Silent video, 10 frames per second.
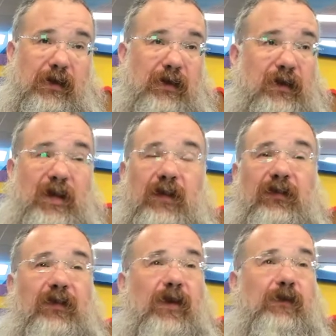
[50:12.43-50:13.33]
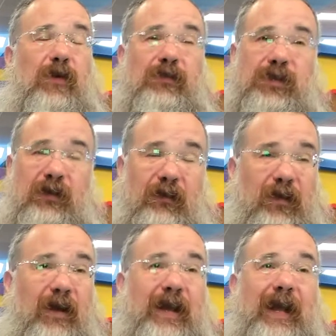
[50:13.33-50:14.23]
These emotions
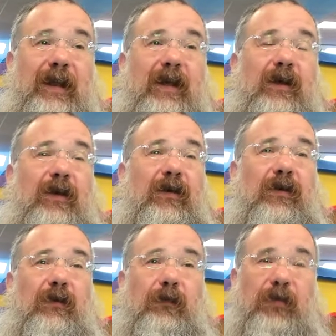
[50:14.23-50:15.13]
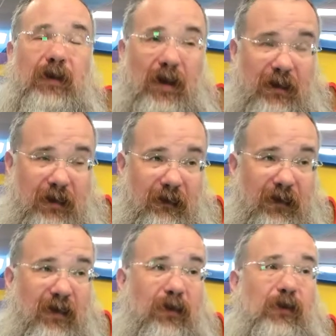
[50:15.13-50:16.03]
are not productive.
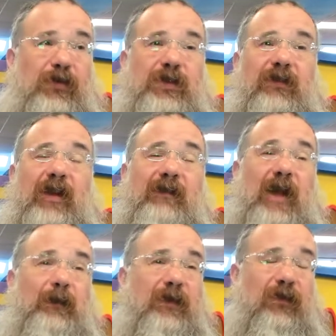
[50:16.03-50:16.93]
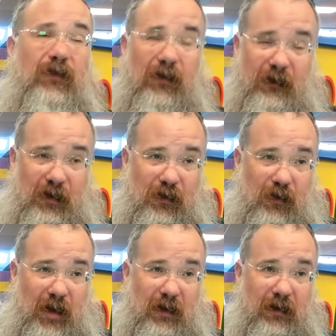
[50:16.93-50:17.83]
These emotions have not been serving you
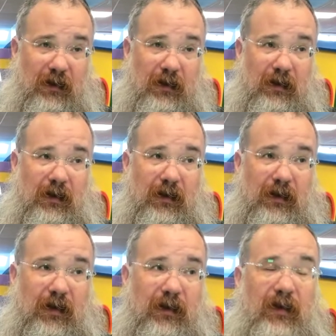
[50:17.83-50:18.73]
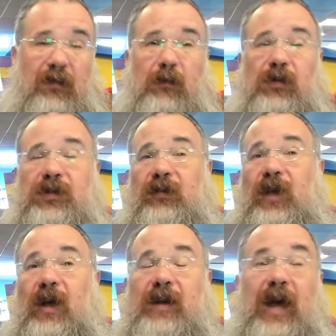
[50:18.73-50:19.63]
well. These emotions
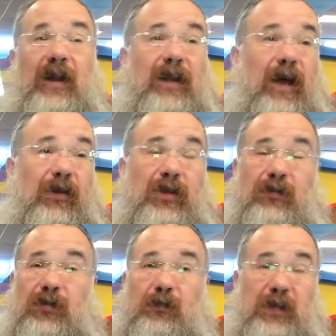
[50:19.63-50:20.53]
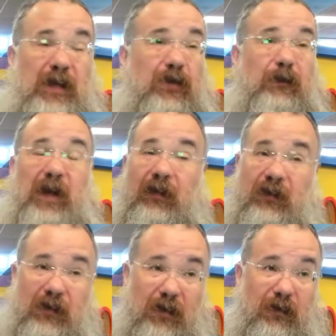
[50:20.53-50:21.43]
are not allowing you to be your
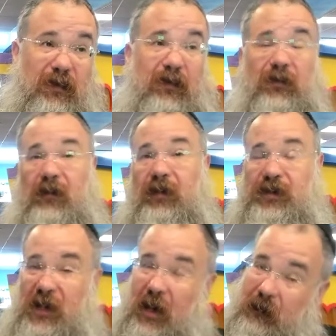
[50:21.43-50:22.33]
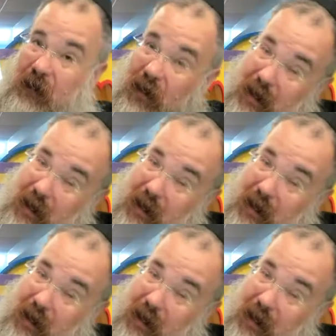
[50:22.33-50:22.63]
best you and to serve Hashem